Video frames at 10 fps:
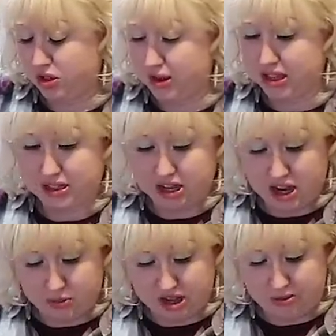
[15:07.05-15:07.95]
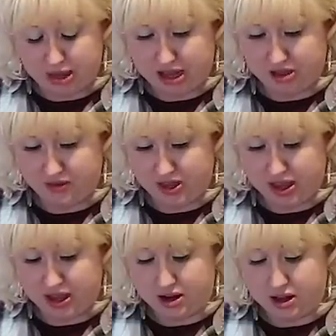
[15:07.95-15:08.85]
So by the time we get back in the
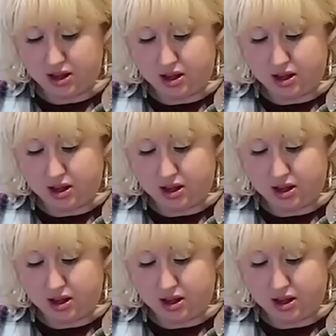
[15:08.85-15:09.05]
van,